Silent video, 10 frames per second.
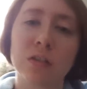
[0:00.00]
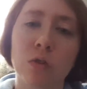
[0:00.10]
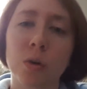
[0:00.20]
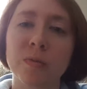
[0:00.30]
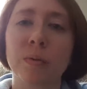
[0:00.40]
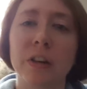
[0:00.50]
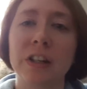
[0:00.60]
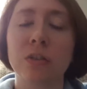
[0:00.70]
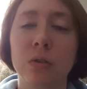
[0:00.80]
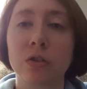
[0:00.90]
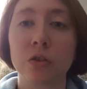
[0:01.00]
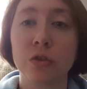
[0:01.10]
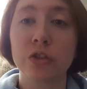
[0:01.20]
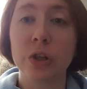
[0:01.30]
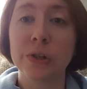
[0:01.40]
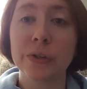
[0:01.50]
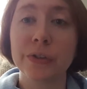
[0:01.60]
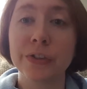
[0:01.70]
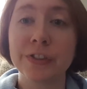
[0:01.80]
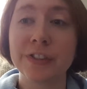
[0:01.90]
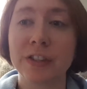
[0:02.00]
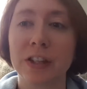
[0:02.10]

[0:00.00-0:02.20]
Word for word: corpse party tortured souls.